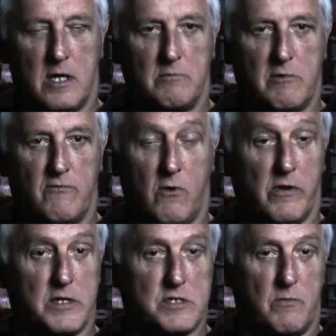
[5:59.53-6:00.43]
done
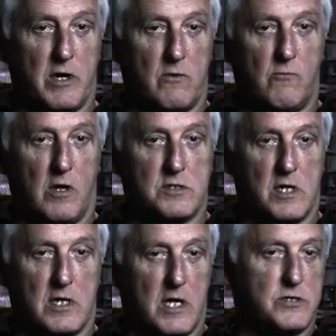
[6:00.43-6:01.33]
before that somebody
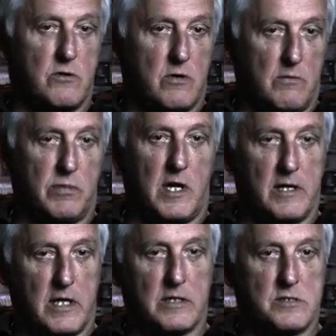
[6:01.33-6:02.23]
wants. And yes, you could
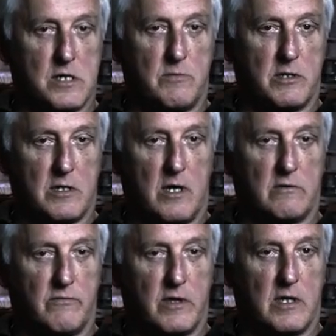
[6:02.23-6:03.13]
apply that to
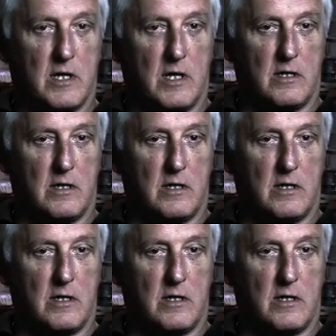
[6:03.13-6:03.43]
cinematography.